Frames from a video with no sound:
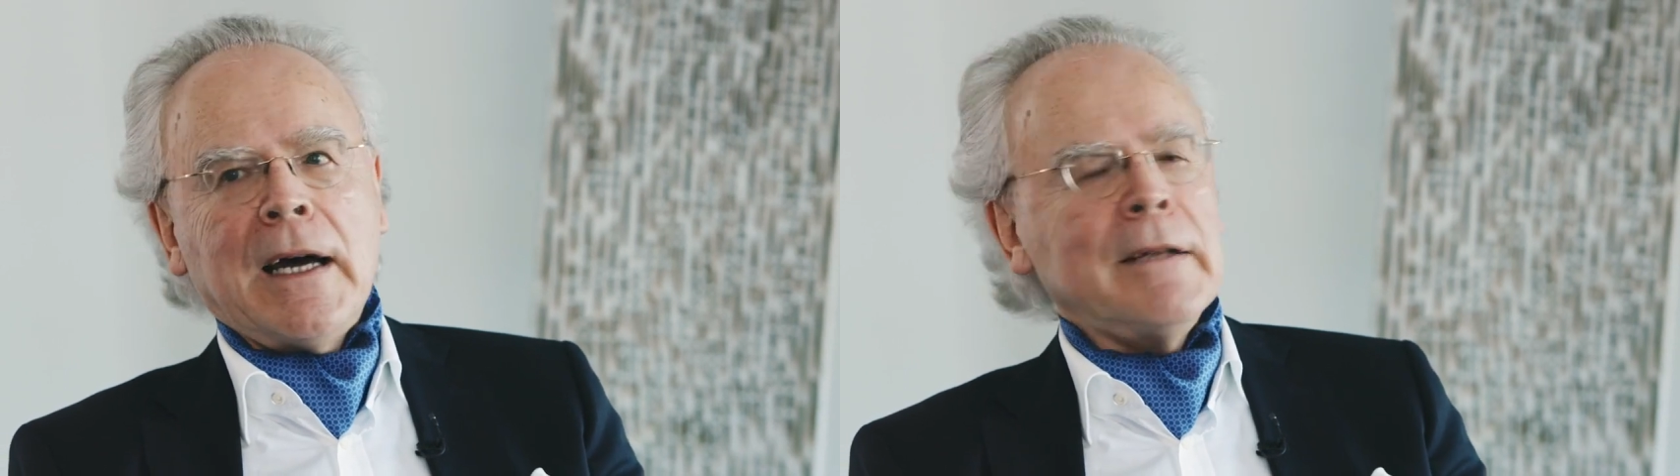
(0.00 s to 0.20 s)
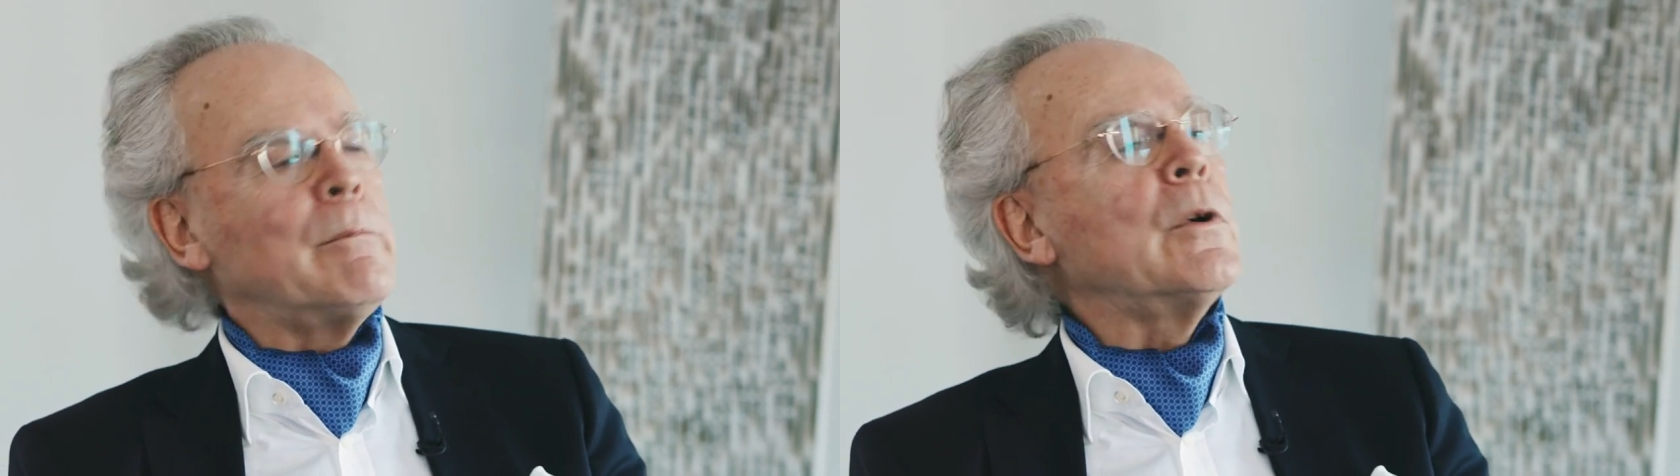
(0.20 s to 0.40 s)

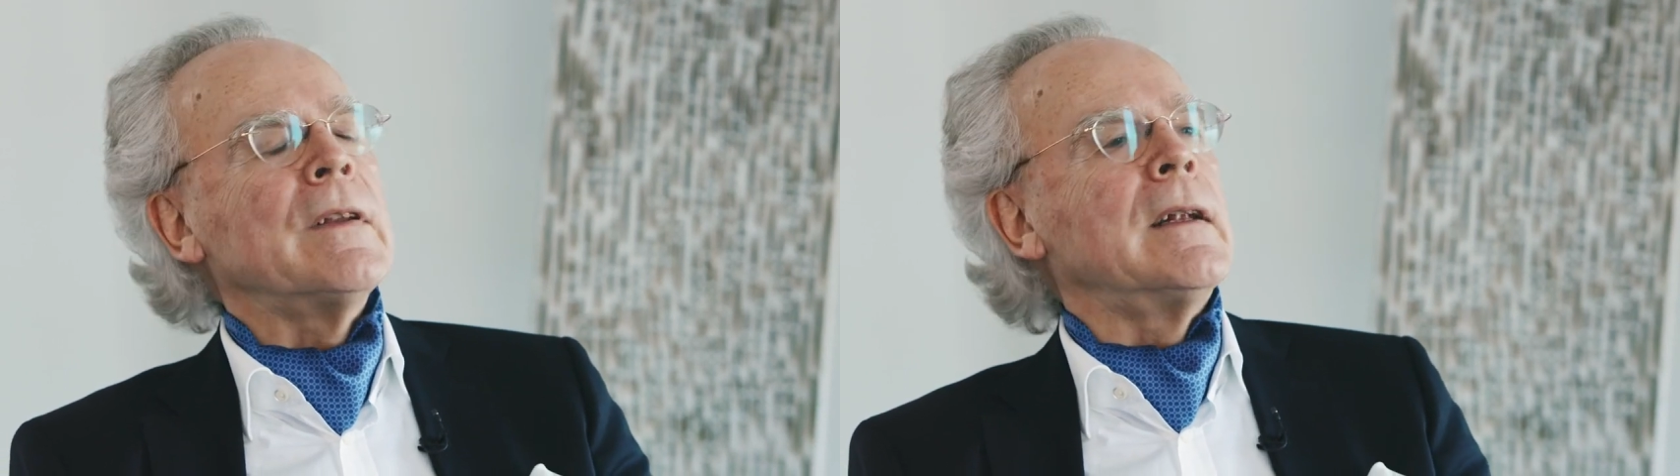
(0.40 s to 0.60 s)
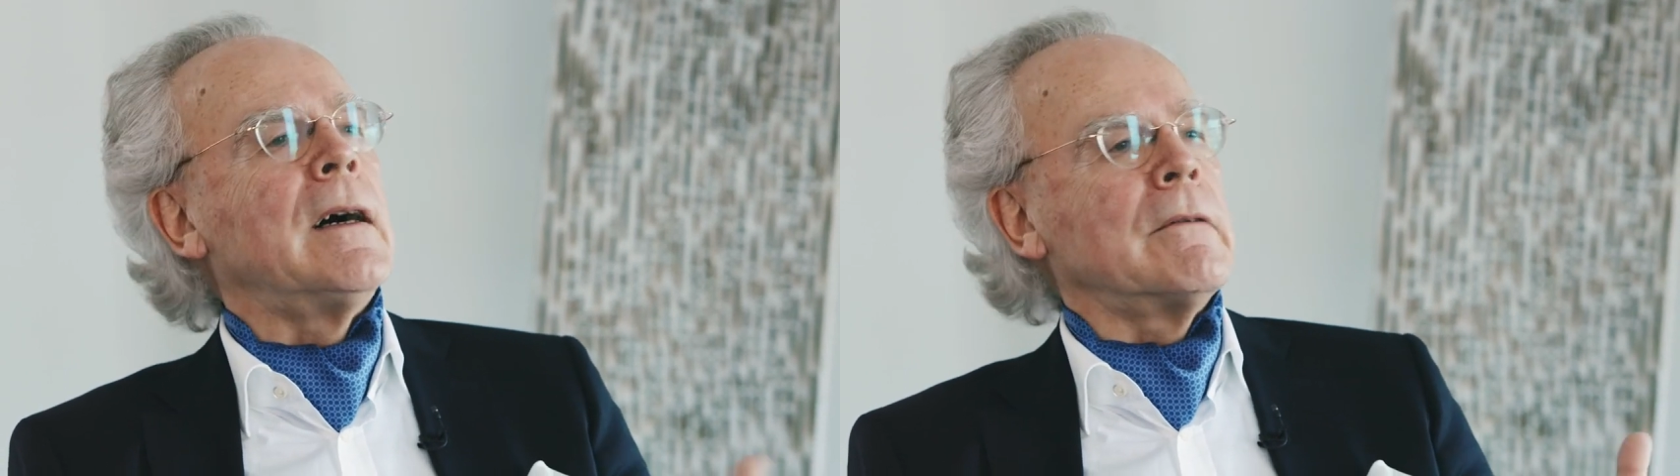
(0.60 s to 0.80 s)
I had
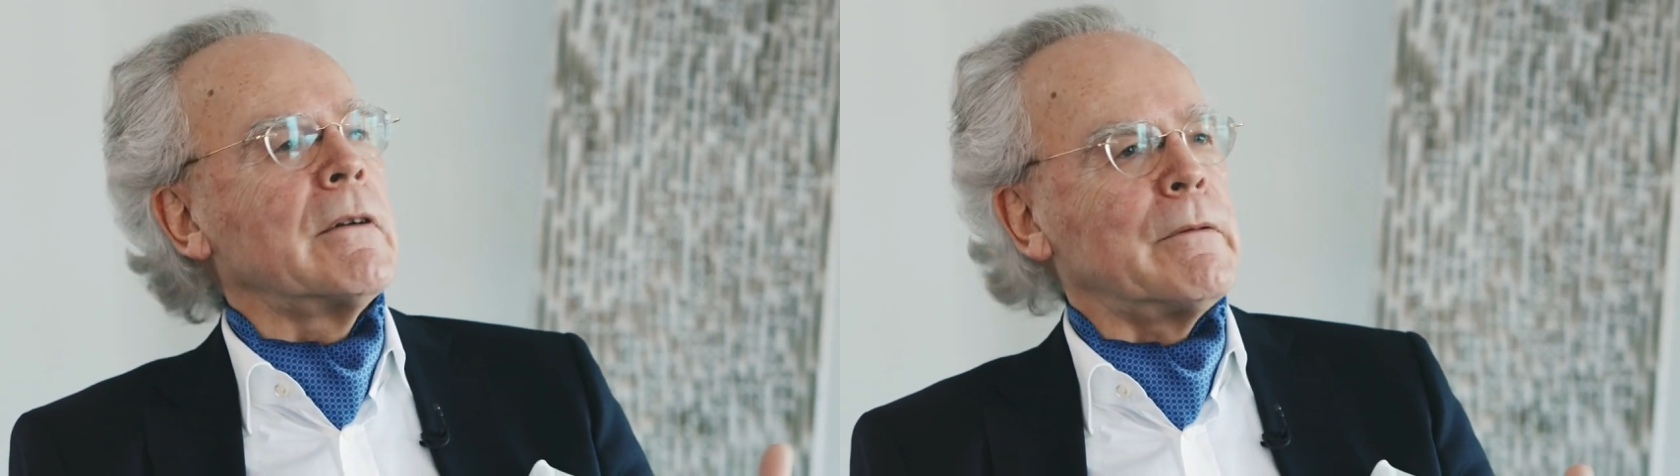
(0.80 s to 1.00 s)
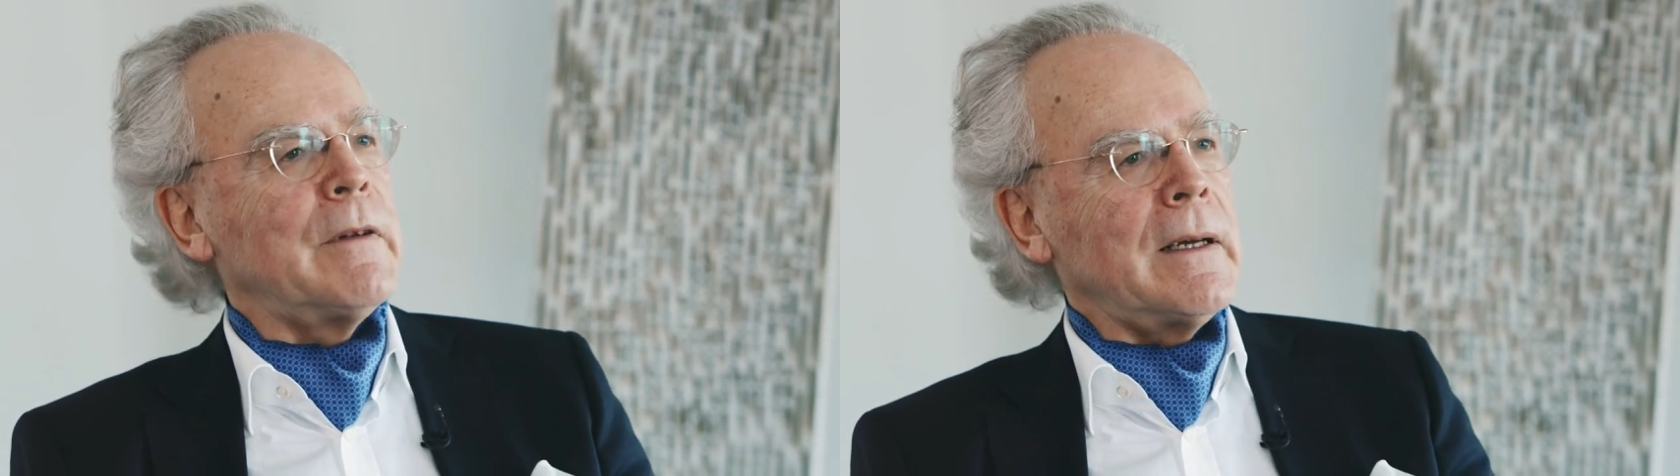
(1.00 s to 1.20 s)
more than
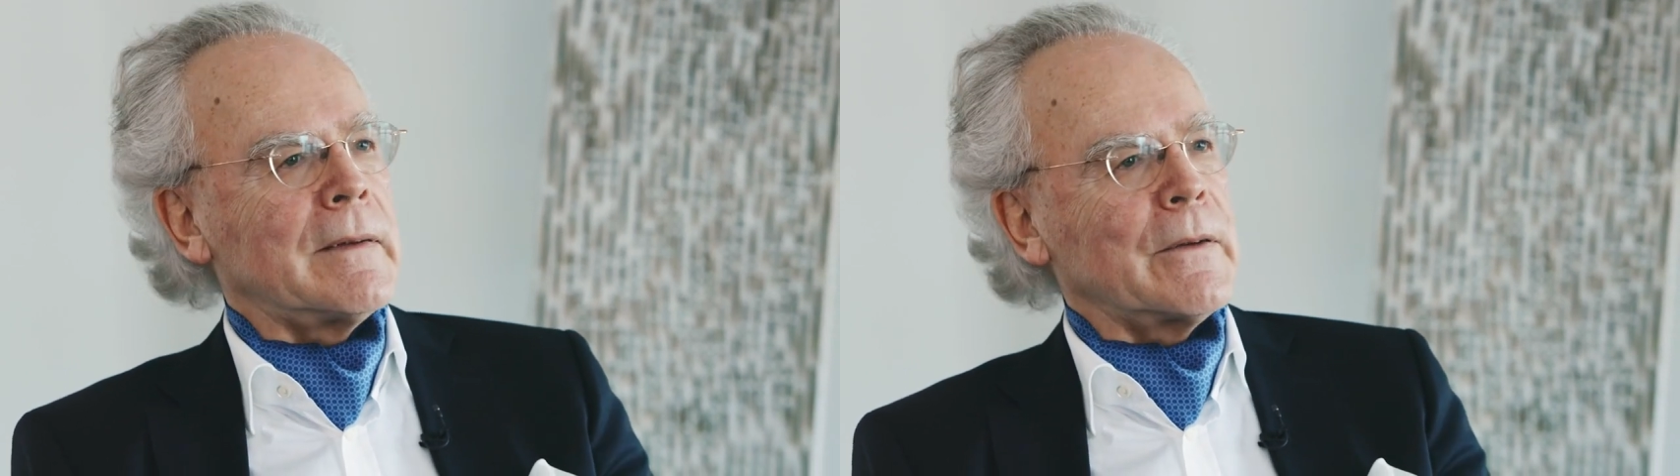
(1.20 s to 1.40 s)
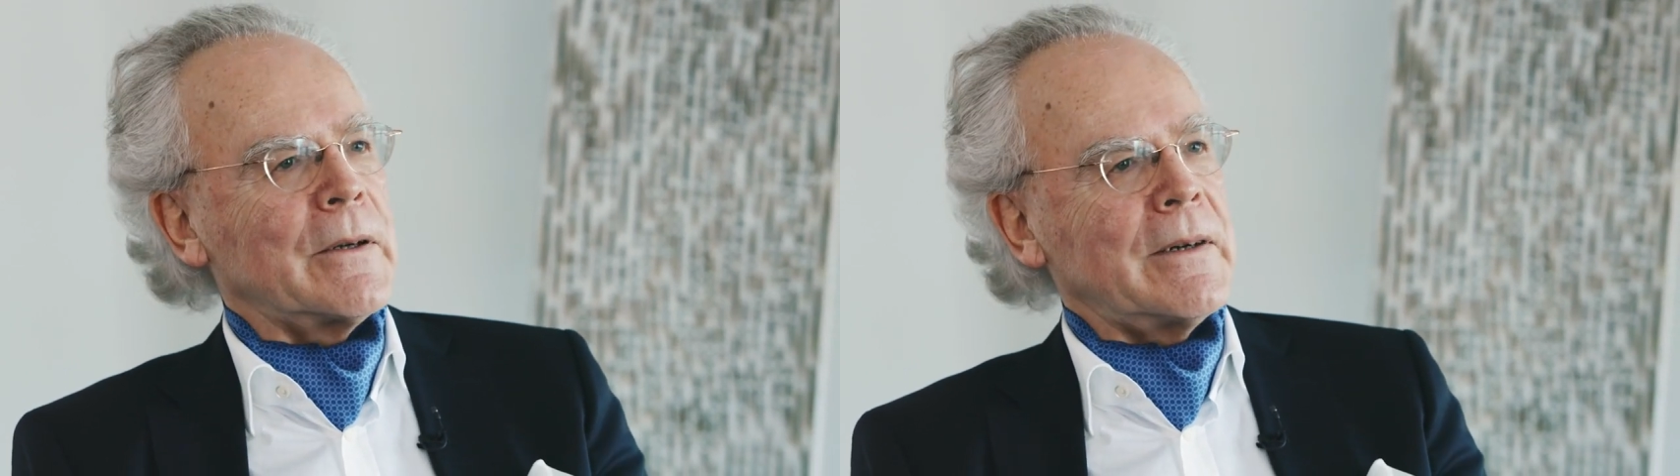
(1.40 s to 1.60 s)
100
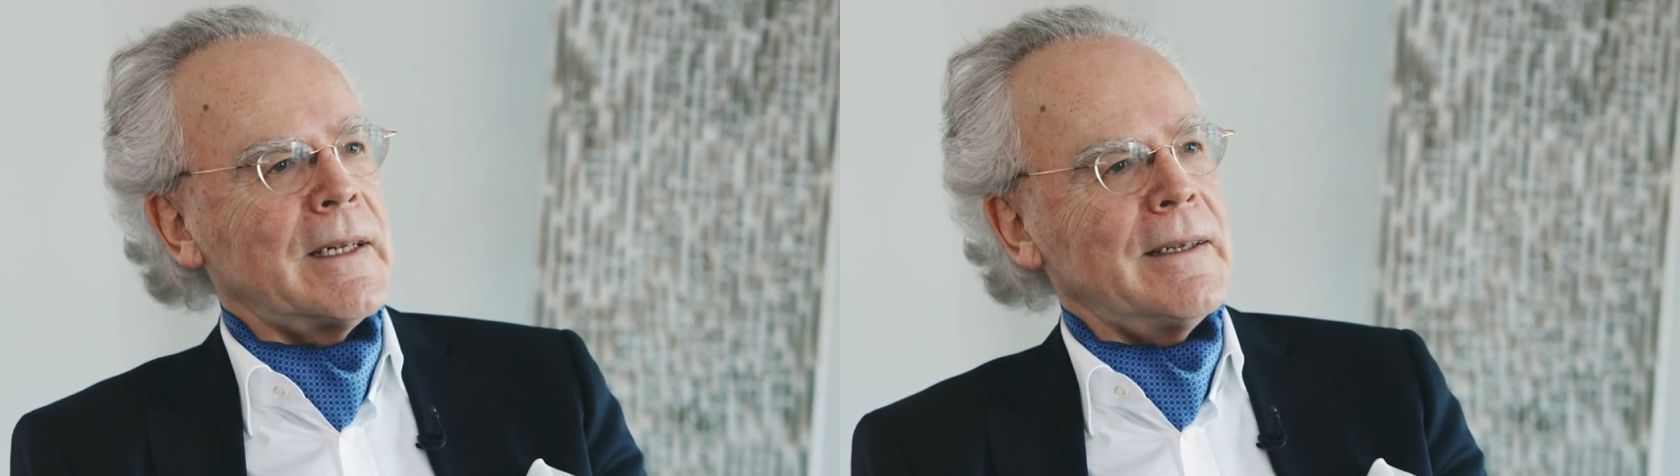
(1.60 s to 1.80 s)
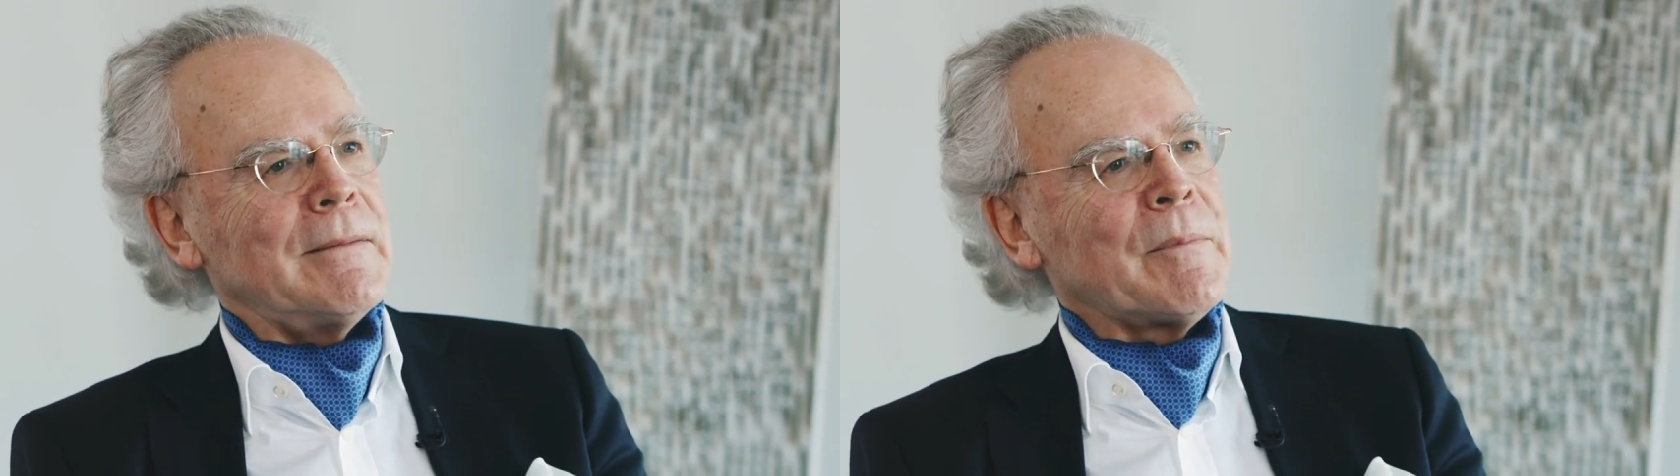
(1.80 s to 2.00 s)
flights
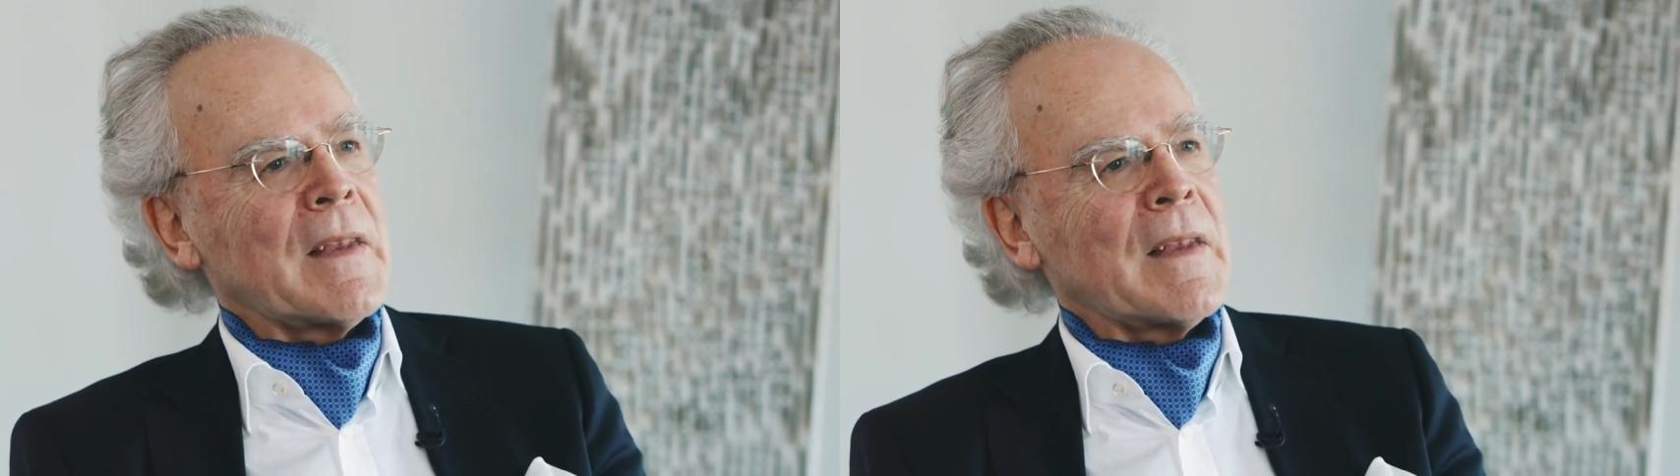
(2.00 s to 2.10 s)
already.